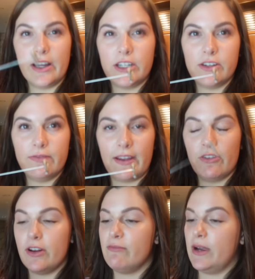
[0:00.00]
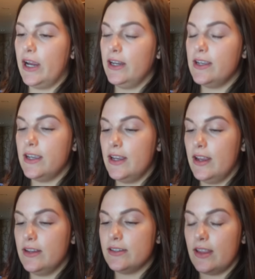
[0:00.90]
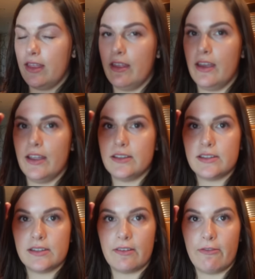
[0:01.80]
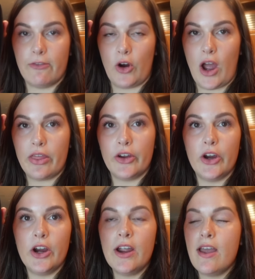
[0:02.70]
kitchen favorite of mine is this frother.